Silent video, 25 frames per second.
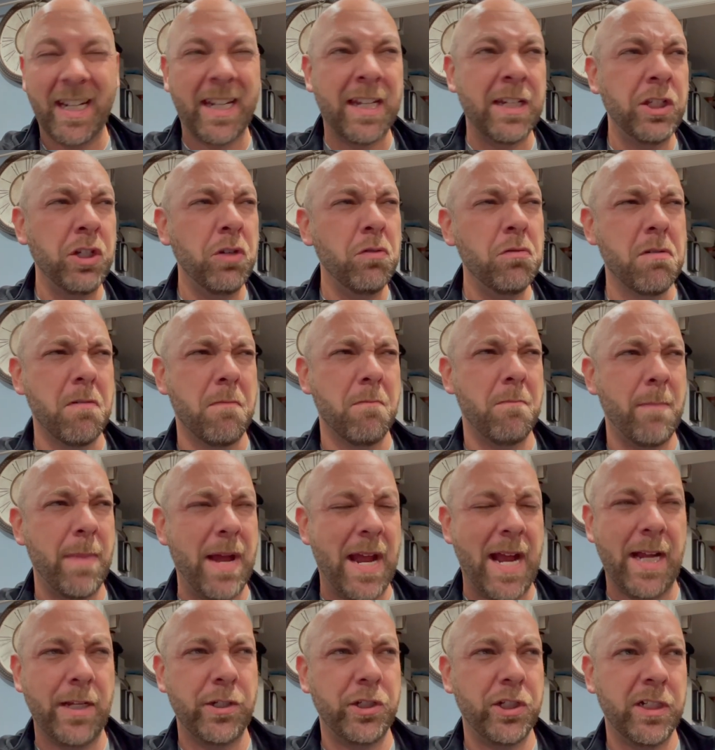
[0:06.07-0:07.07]
Can you
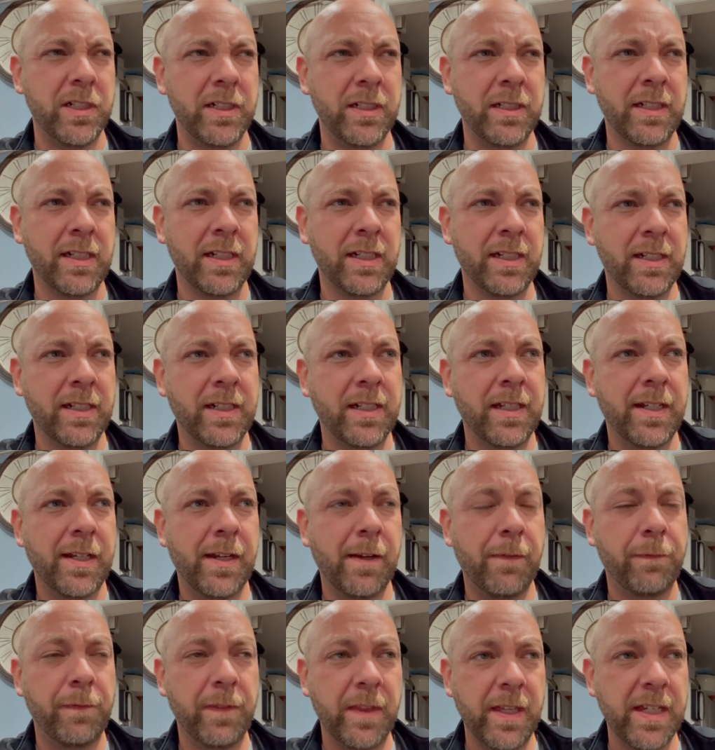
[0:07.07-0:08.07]
imagine
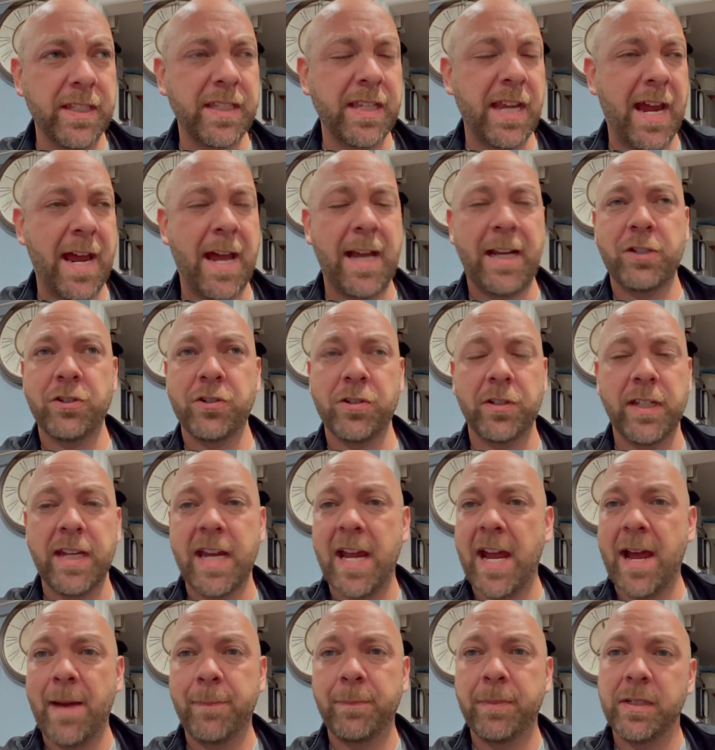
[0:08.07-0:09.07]
if this actually
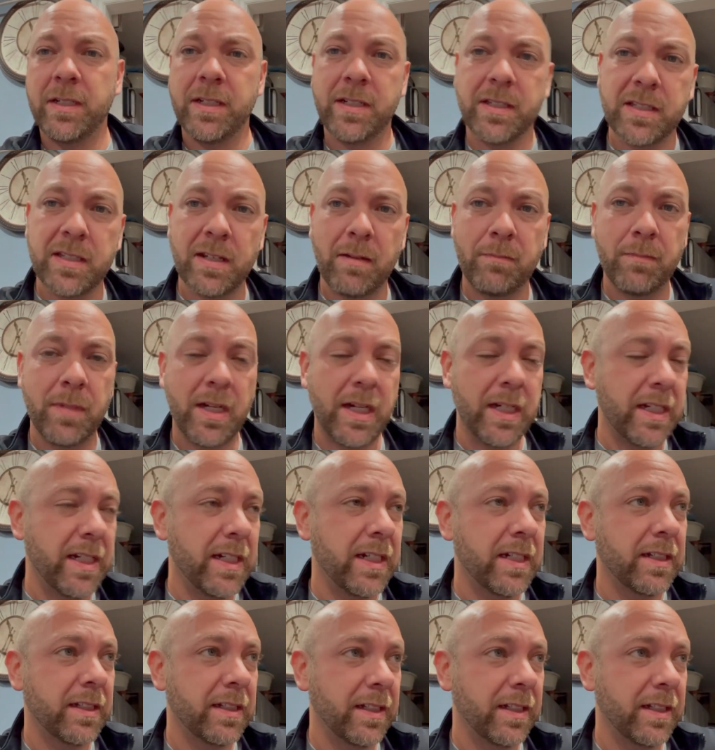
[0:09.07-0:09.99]
happened to somebody?